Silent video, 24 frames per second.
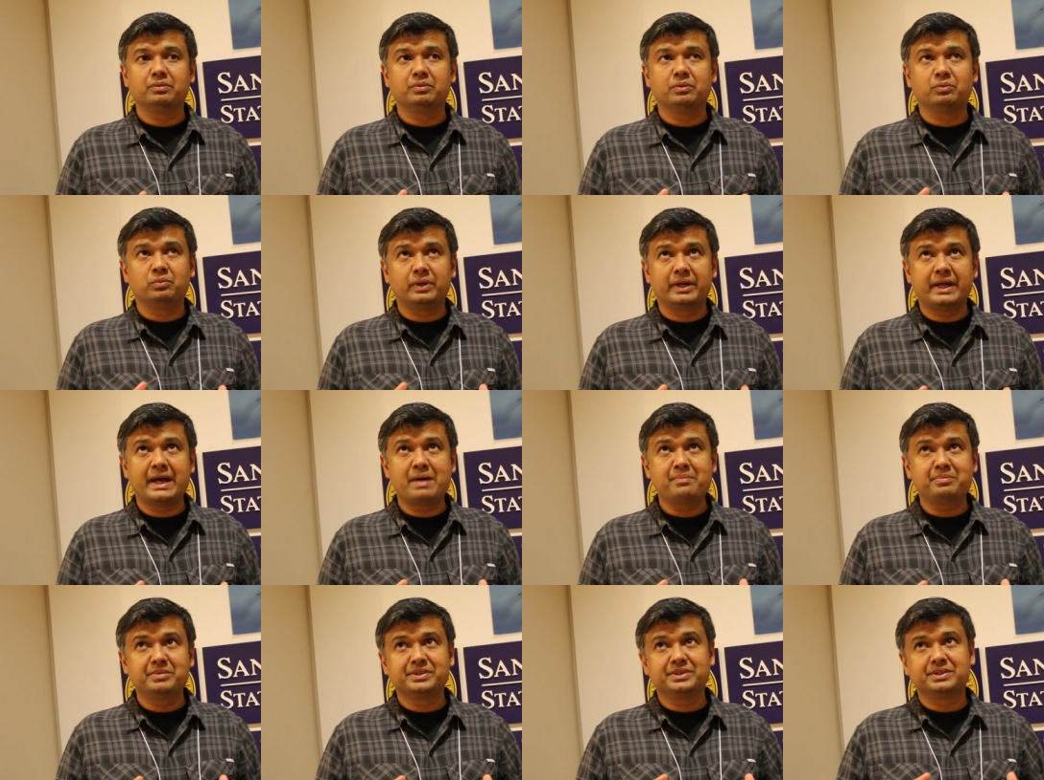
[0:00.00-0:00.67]
what
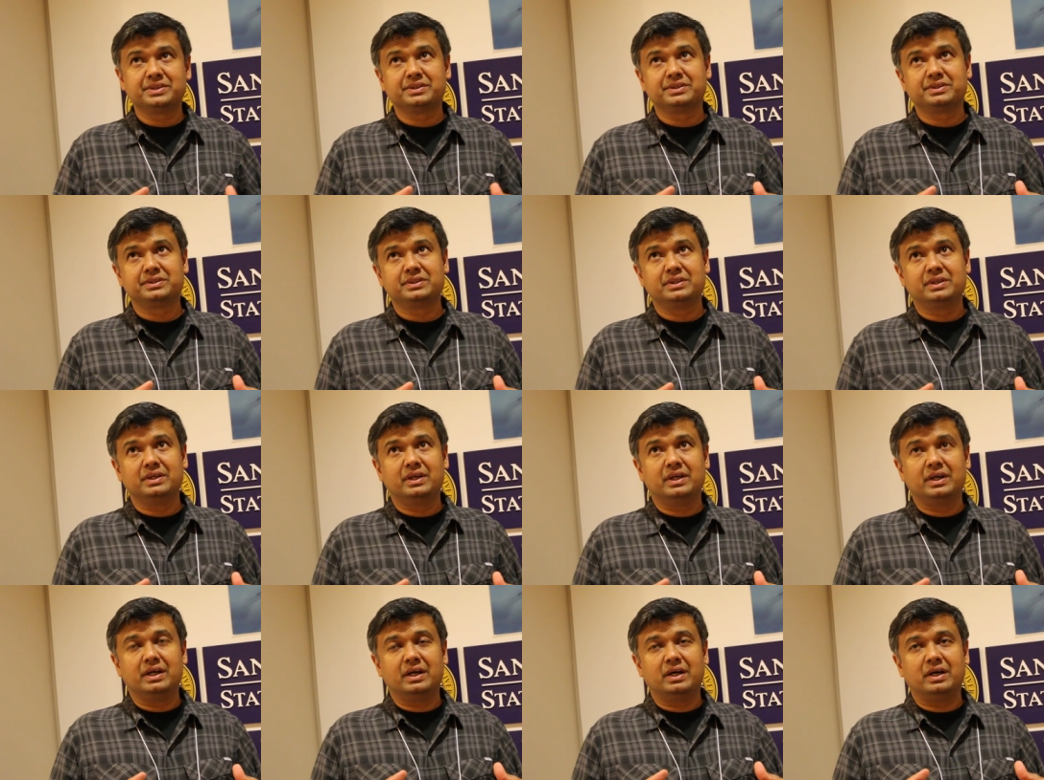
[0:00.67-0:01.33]
happens is
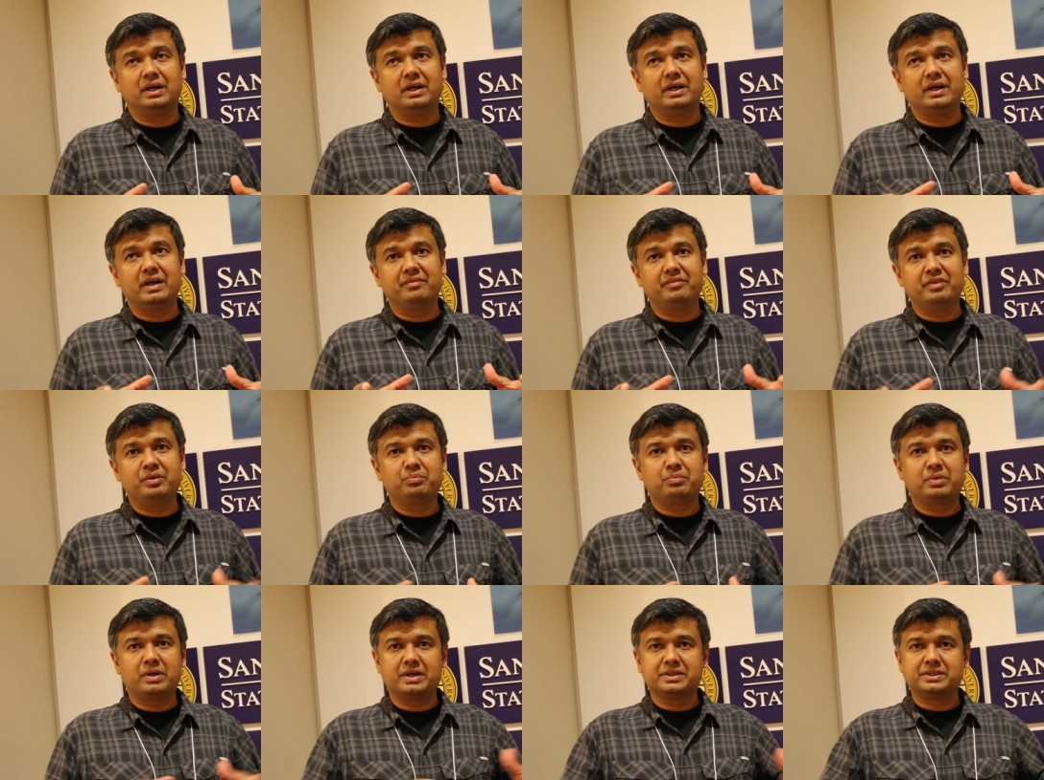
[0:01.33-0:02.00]
uh, every
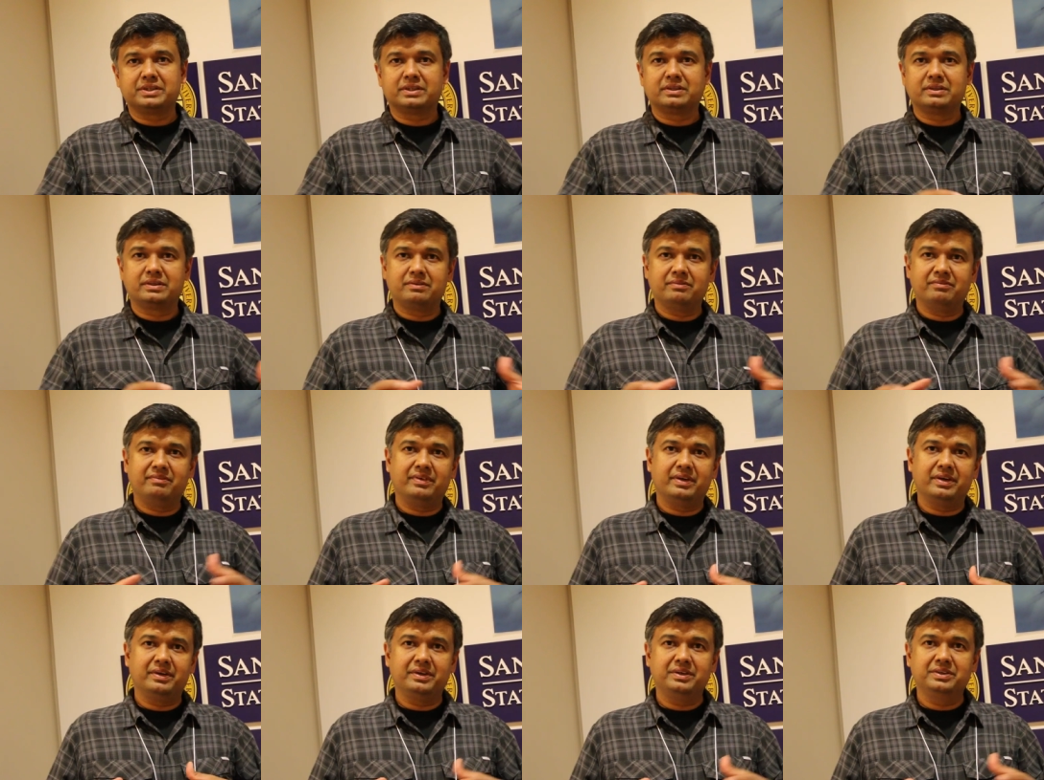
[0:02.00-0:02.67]
project
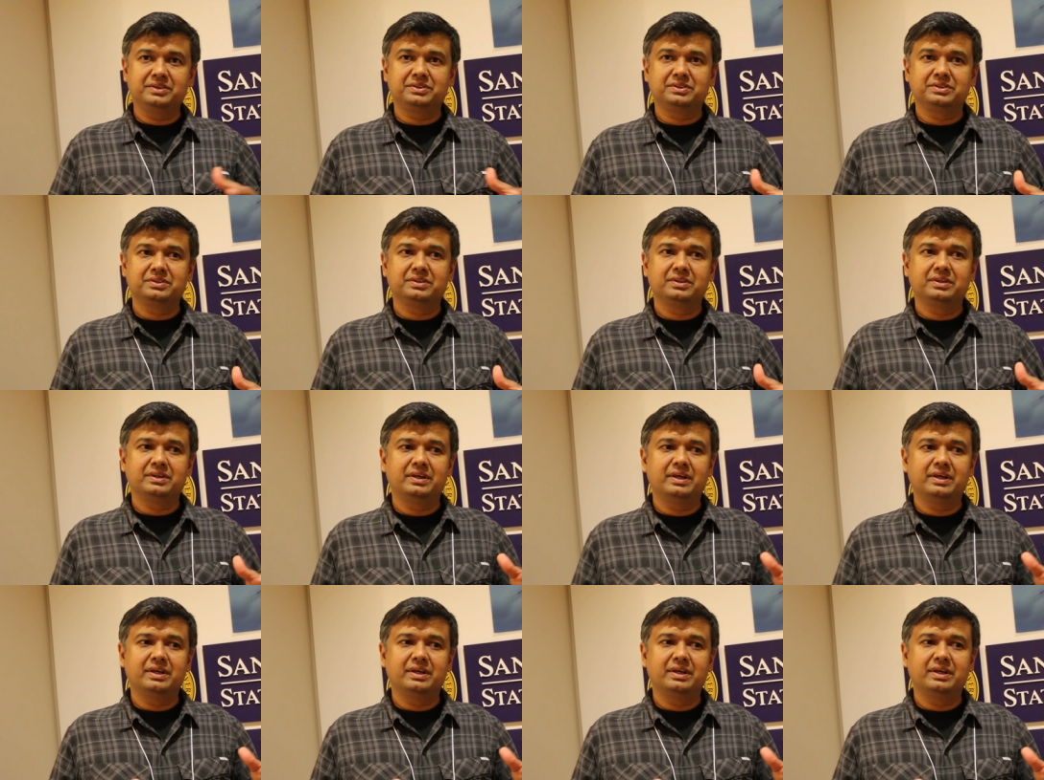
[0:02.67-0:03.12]
varies,